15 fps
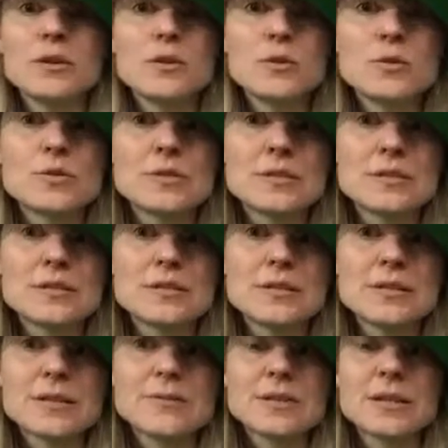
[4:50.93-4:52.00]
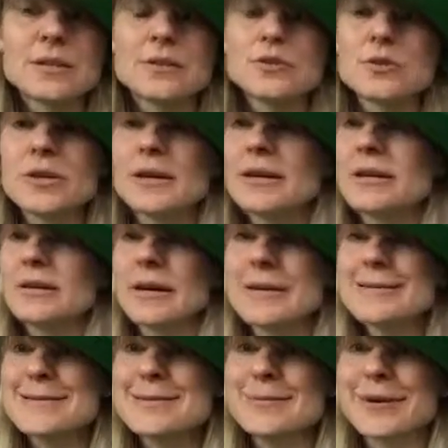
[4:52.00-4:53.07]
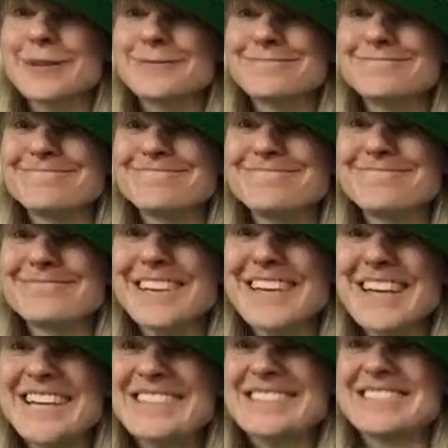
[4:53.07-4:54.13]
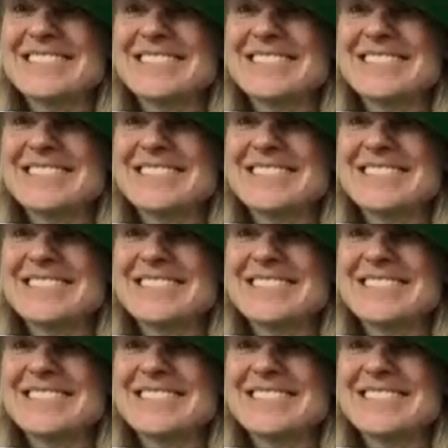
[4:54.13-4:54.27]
use this nifty little trick in class tomorrow. Good night.